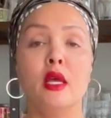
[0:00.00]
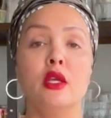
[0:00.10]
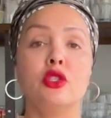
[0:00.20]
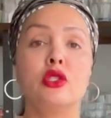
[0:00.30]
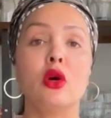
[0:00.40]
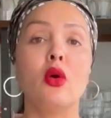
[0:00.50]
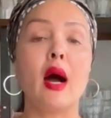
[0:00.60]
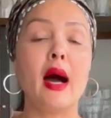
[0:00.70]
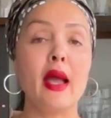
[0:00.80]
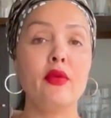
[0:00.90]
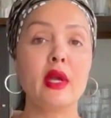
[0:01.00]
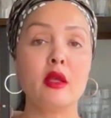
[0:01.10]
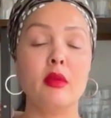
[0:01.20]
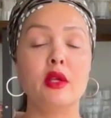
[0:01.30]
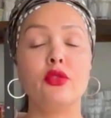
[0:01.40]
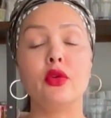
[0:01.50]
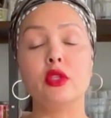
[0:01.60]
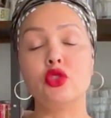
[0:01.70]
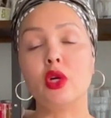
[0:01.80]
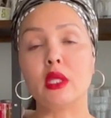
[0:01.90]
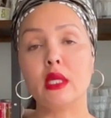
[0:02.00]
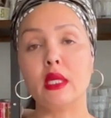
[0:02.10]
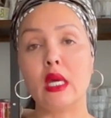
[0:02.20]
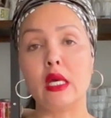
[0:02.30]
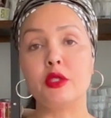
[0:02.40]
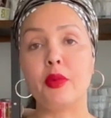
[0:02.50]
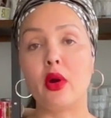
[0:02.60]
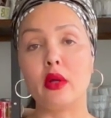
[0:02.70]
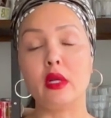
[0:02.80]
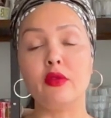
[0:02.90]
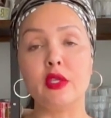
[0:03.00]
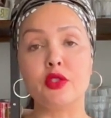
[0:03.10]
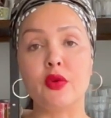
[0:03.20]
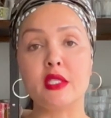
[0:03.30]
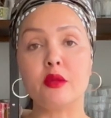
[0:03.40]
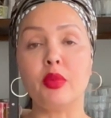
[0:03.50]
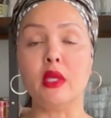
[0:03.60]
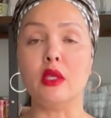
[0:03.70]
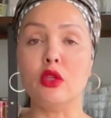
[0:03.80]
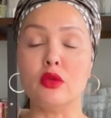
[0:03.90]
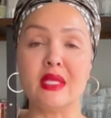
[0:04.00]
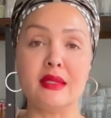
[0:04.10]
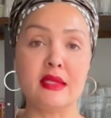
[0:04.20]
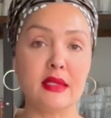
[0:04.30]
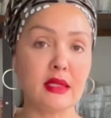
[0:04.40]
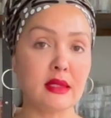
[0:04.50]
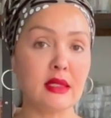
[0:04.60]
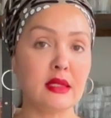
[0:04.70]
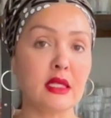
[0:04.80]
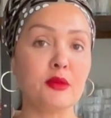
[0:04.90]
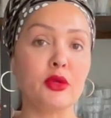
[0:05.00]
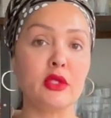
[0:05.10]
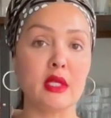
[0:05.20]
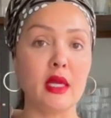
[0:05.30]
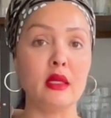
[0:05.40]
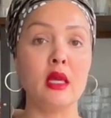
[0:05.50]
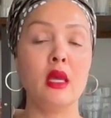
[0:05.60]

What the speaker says: So I recommend for the chocolate ganache part of this recipe using 66%